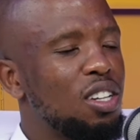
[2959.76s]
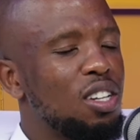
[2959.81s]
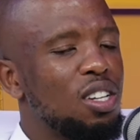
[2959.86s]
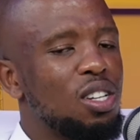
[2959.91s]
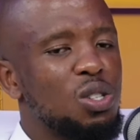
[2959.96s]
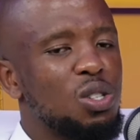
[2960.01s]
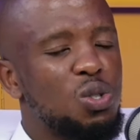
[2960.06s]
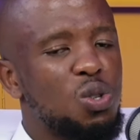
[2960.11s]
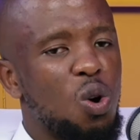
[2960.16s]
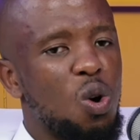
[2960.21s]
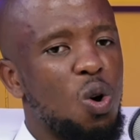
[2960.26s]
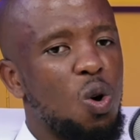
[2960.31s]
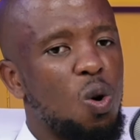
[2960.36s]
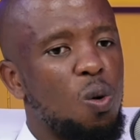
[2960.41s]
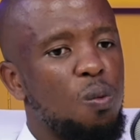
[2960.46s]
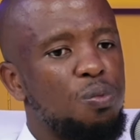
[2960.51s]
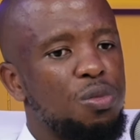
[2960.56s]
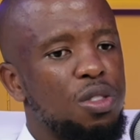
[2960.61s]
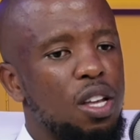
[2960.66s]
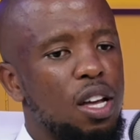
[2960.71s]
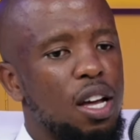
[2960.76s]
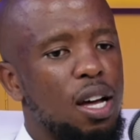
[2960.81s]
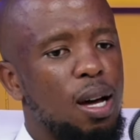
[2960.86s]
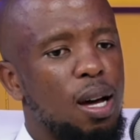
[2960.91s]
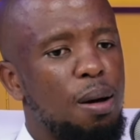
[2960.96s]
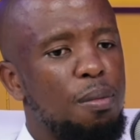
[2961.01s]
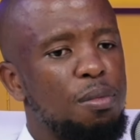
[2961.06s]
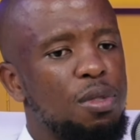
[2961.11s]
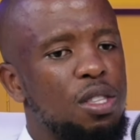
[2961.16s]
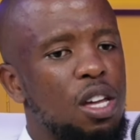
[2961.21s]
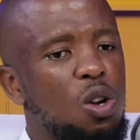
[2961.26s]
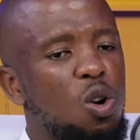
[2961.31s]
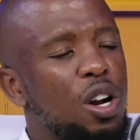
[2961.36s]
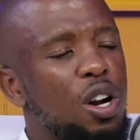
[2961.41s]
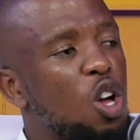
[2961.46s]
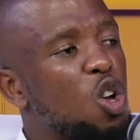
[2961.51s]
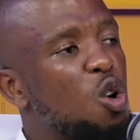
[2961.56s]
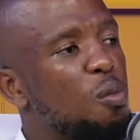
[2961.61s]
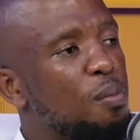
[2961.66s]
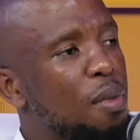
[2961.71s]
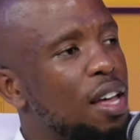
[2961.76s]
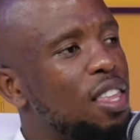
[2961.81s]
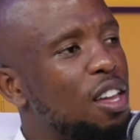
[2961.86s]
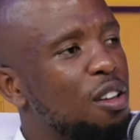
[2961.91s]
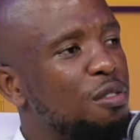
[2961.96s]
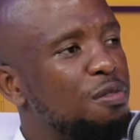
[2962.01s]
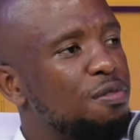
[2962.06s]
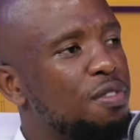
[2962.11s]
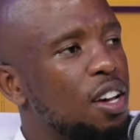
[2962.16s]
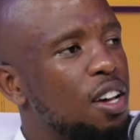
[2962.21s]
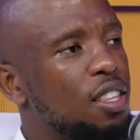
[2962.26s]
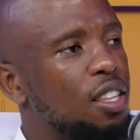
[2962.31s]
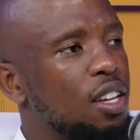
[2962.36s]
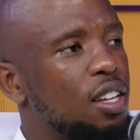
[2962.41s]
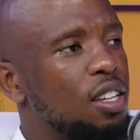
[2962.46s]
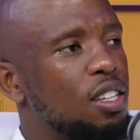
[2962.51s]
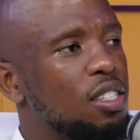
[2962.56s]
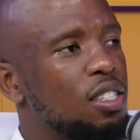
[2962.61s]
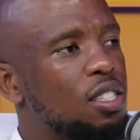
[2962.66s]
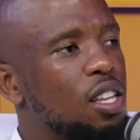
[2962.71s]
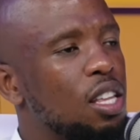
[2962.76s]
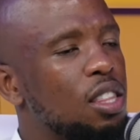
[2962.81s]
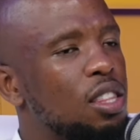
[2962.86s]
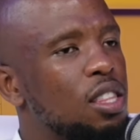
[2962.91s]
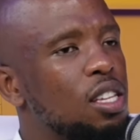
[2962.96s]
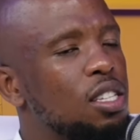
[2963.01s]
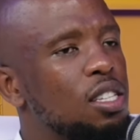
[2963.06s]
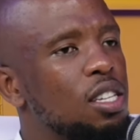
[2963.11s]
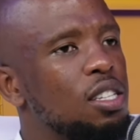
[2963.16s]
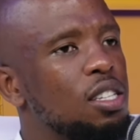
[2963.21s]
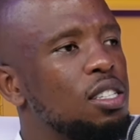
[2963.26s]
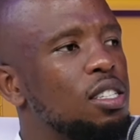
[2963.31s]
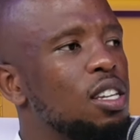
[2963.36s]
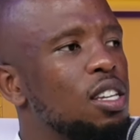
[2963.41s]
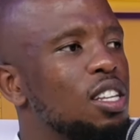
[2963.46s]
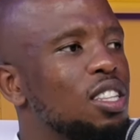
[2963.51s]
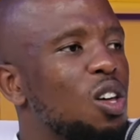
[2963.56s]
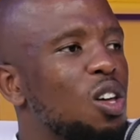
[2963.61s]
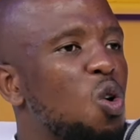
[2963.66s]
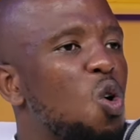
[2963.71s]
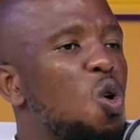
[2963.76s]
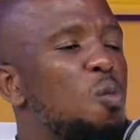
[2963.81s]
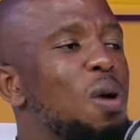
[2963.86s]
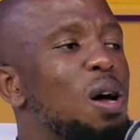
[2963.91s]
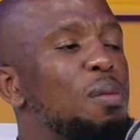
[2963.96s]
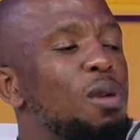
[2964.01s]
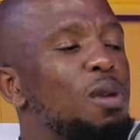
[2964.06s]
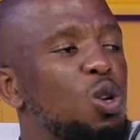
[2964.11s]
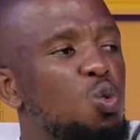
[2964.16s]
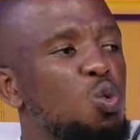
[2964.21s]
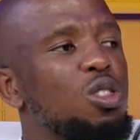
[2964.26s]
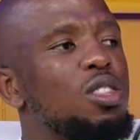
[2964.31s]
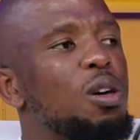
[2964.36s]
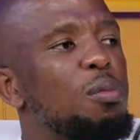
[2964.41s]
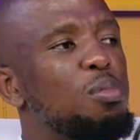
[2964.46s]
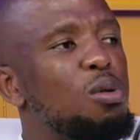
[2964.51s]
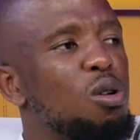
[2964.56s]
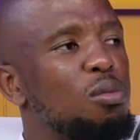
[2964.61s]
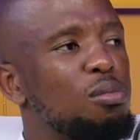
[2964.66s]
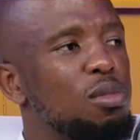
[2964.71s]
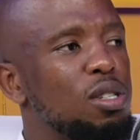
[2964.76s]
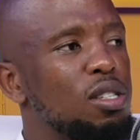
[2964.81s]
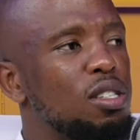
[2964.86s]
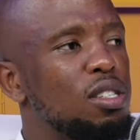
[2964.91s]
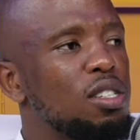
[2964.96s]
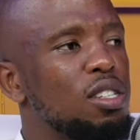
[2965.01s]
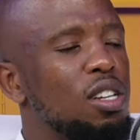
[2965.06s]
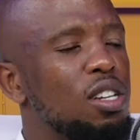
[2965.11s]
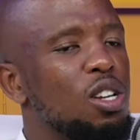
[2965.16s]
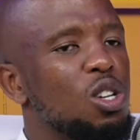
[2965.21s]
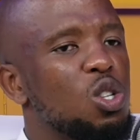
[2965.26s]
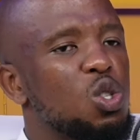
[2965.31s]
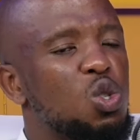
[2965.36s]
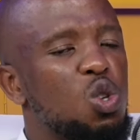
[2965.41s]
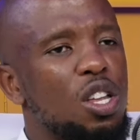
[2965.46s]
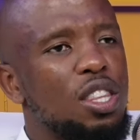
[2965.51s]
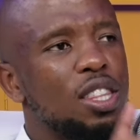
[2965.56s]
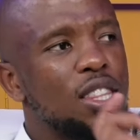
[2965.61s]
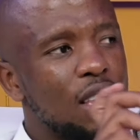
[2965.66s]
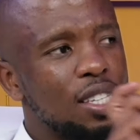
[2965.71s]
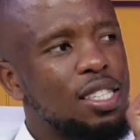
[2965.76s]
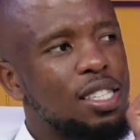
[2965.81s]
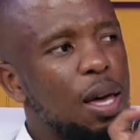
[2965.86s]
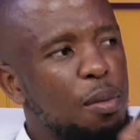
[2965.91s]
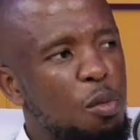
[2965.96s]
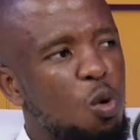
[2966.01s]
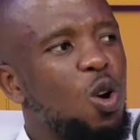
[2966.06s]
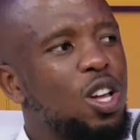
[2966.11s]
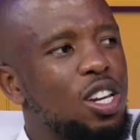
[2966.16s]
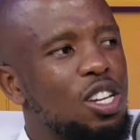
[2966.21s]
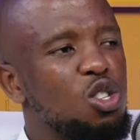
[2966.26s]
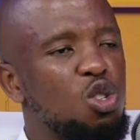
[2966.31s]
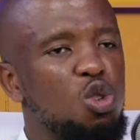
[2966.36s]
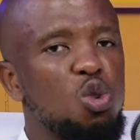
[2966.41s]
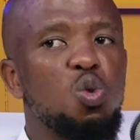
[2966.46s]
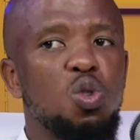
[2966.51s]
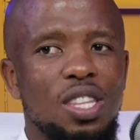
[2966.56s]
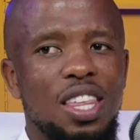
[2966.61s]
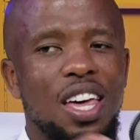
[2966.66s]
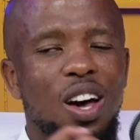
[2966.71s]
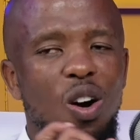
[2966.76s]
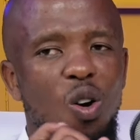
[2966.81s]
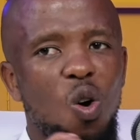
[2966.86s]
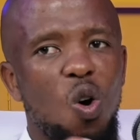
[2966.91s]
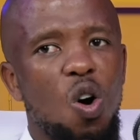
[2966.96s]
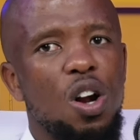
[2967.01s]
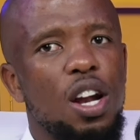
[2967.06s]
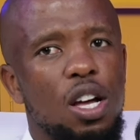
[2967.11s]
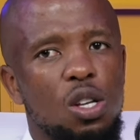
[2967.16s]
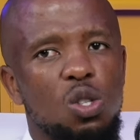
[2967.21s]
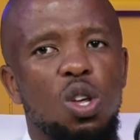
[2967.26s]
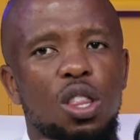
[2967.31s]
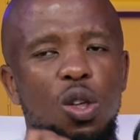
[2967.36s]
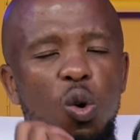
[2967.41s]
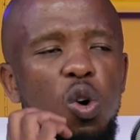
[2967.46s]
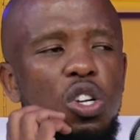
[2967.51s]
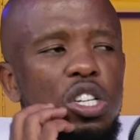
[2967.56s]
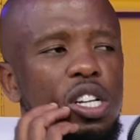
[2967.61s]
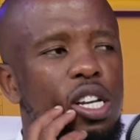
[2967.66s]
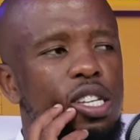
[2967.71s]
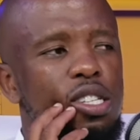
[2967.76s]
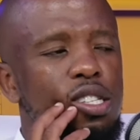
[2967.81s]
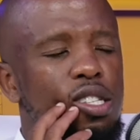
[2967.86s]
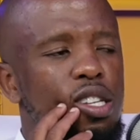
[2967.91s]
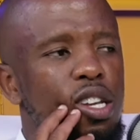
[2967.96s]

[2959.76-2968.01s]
So um, then honor your mother and father. Said so this is the commandment with the promise so the same word is used there, honor. So the question is,